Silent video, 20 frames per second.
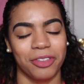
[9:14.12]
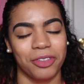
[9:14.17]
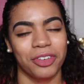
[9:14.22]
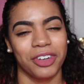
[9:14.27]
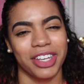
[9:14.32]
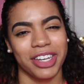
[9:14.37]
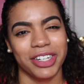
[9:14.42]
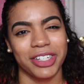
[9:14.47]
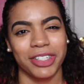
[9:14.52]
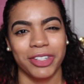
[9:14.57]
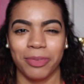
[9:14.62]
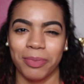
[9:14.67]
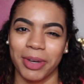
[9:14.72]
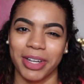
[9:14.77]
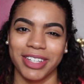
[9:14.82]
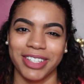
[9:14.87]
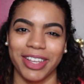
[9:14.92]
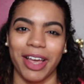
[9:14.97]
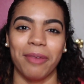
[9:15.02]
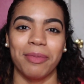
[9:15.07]
for years,
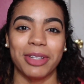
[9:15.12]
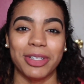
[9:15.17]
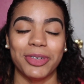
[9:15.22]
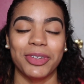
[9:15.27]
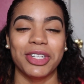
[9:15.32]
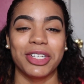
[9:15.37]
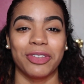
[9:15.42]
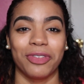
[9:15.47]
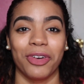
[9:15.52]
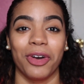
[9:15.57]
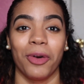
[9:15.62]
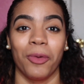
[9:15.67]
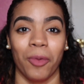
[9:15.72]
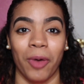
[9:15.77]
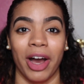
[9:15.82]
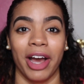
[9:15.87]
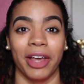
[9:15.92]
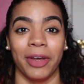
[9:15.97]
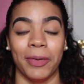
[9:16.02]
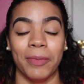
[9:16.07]
months. I've been doing this for a
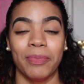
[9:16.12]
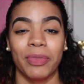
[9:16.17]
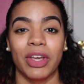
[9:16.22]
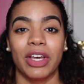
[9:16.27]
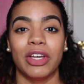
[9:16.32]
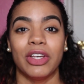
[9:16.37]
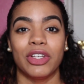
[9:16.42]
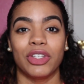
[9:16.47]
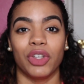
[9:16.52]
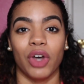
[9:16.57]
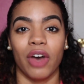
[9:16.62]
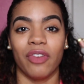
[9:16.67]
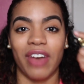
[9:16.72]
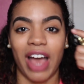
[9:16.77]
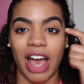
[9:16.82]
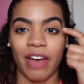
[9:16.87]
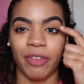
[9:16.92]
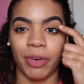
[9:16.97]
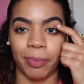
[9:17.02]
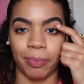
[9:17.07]
while. So if I
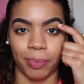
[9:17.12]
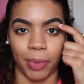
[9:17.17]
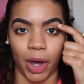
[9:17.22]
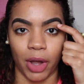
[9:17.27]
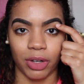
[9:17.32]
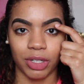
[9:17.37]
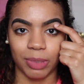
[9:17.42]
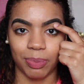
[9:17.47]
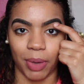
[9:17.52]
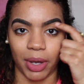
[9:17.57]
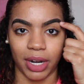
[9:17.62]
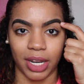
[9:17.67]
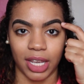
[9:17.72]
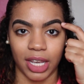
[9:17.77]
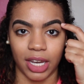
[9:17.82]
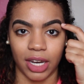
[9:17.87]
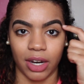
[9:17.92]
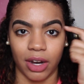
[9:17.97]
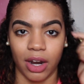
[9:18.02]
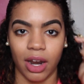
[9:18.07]
have a bald spot
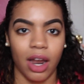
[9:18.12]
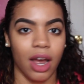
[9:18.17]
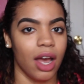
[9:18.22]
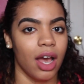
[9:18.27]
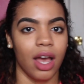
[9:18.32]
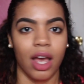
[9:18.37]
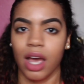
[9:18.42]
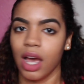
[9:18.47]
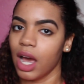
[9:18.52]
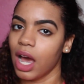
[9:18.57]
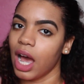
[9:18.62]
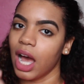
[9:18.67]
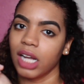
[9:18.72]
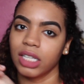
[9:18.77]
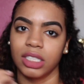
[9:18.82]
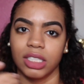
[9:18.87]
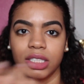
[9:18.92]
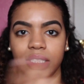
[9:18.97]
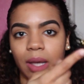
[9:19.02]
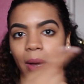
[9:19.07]
here,
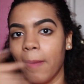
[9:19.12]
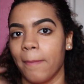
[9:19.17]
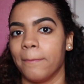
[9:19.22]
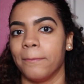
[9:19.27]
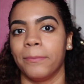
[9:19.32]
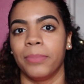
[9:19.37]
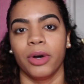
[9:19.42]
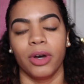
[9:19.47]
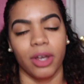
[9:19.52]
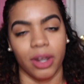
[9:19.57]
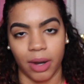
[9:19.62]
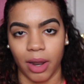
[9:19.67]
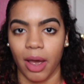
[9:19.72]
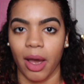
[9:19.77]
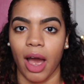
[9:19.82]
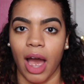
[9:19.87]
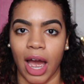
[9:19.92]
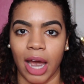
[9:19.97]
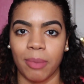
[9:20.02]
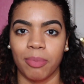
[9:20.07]
I'll just put
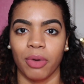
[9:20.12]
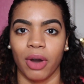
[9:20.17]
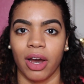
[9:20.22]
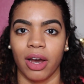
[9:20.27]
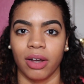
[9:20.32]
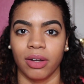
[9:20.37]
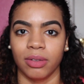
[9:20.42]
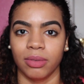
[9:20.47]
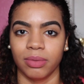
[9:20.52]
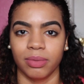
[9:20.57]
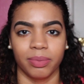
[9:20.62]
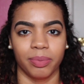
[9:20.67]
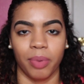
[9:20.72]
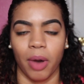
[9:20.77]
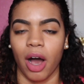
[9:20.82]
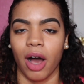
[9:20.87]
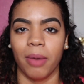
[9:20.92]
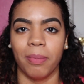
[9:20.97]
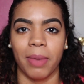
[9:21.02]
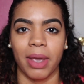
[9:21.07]
eyebrow
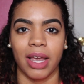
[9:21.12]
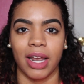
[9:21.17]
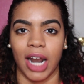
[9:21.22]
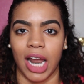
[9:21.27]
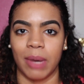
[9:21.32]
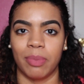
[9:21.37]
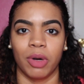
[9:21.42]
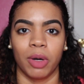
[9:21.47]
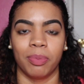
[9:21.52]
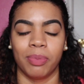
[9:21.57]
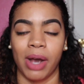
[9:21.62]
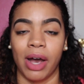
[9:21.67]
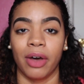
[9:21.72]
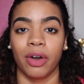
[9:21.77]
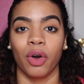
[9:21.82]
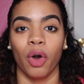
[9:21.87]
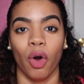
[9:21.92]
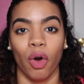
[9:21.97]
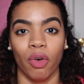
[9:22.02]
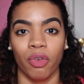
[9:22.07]
pomade, eyebrow
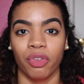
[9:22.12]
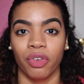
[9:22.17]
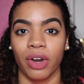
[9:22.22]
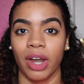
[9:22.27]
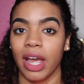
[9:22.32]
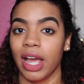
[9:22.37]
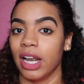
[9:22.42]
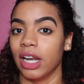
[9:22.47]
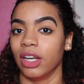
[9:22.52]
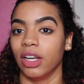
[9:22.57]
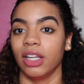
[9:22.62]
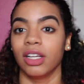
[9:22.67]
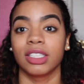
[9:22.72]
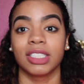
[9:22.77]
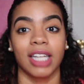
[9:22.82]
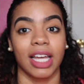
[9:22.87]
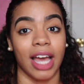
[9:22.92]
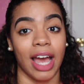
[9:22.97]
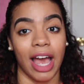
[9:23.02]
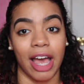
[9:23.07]
powder over it, and it
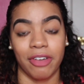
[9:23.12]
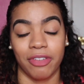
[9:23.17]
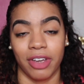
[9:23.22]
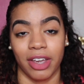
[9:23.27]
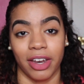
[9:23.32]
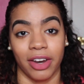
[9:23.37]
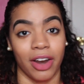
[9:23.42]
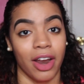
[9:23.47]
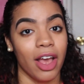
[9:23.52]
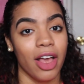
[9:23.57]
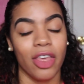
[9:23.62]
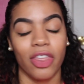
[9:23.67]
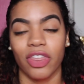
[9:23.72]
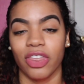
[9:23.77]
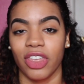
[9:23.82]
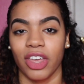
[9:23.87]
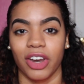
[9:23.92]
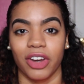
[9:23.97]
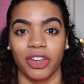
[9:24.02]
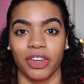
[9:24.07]
looks like I have hair.
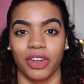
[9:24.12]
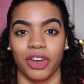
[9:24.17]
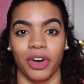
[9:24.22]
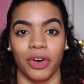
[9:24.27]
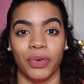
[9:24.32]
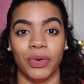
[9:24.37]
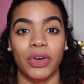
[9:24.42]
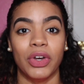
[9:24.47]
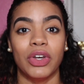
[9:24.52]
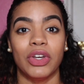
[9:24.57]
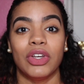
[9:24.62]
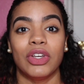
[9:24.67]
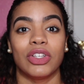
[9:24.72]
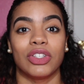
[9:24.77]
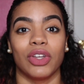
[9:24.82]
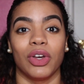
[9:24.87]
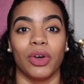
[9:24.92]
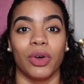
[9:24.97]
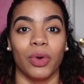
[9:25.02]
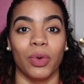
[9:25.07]
There you go.
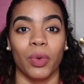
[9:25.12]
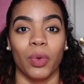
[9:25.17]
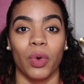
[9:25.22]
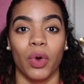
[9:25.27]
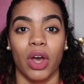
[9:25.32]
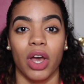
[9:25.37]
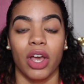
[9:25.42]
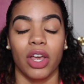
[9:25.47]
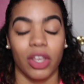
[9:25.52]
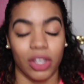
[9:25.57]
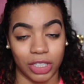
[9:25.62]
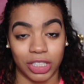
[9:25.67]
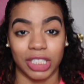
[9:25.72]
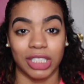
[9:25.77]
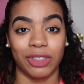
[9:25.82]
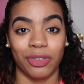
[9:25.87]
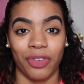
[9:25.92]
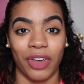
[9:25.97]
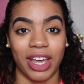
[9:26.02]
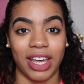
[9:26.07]
So
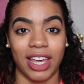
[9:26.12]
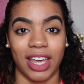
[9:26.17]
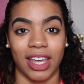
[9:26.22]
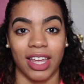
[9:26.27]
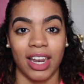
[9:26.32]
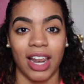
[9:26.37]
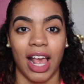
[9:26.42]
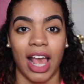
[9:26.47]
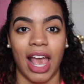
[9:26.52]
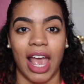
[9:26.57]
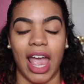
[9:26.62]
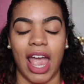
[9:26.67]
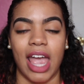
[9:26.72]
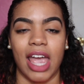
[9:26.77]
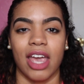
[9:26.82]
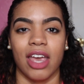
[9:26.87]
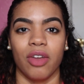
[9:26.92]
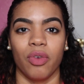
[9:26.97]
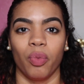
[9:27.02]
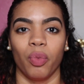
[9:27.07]
just fake it.
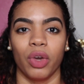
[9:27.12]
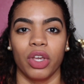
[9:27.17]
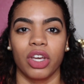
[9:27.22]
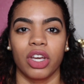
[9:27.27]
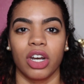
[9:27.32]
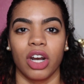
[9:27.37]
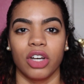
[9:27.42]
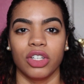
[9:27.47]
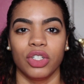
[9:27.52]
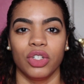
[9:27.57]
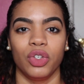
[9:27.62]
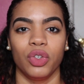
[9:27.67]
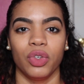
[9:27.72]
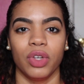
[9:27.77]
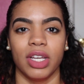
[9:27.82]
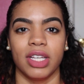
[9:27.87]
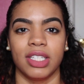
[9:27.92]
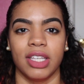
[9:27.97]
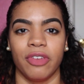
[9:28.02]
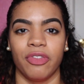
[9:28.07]
And what you can also do
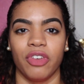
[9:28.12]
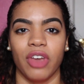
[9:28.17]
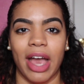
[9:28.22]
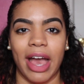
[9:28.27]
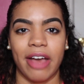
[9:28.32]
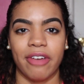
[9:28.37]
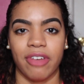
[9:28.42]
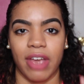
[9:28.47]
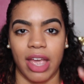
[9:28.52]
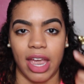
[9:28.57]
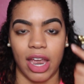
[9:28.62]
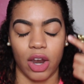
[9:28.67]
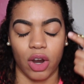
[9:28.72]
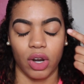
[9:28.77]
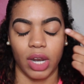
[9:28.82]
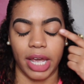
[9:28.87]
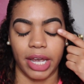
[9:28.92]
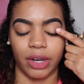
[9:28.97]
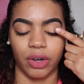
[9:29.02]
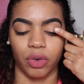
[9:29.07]
is, if you have
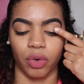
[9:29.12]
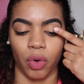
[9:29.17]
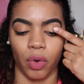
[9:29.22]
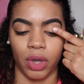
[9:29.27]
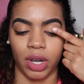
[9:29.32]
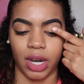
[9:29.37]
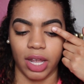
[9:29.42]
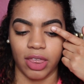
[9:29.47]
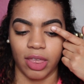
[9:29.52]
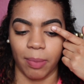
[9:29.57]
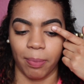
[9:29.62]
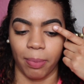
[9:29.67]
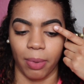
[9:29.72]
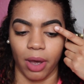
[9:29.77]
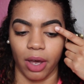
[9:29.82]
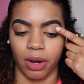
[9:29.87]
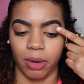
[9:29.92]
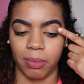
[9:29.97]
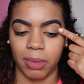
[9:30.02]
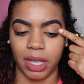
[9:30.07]
hair like growing in the
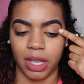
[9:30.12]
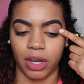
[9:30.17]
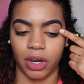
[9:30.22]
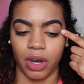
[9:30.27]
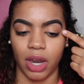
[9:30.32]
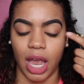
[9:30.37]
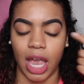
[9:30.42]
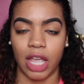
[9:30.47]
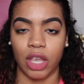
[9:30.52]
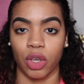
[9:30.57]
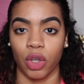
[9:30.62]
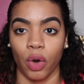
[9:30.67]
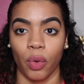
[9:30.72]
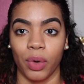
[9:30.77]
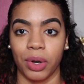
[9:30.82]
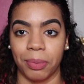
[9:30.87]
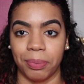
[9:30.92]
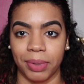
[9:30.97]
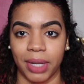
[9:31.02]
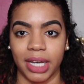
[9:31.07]
bottom here and you don't
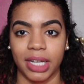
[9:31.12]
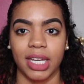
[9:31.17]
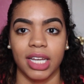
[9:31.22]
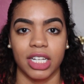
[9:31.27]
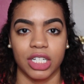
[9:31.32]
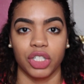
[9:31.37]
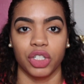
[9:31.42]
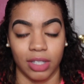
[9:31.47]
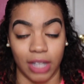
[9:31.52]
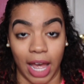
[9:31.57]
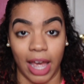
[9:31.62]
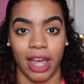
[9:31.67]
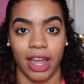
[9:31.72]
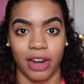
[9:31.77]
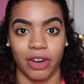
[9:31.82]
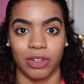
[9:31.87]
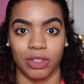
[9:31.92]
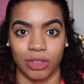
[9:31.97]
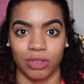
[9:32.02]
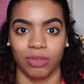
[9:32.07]
want to pluck it because that
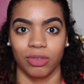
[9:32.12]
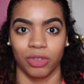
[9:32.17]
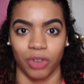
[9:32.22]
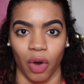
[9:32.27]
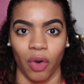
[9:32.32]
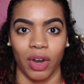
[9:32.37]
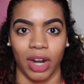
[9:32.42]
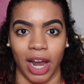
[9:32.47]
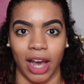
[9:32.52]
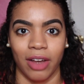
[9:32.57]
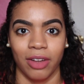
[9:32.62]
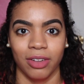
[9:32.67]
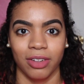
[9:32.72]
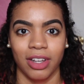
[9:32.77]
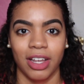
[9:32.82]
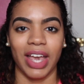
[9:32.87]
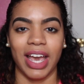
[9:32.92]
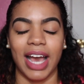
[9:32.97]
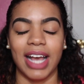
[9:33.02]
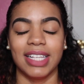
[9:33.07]
hair is growing out,
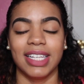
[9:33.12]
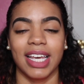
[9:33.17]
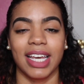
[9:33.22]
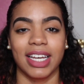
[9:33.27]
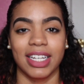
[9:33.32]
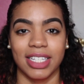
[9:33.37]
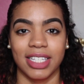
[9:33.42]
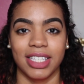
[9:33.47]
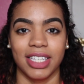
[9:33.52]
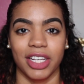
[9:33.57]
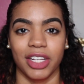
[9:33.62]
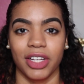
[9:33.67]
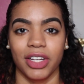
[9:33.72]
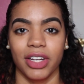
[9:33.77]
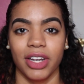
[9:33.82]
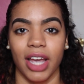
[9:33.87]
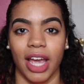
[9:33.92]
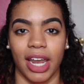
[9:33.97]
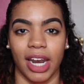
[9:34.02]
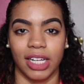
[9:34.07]
I take
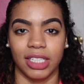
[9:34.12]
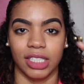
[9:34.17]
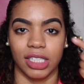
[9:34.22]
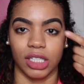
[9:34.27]
concealer and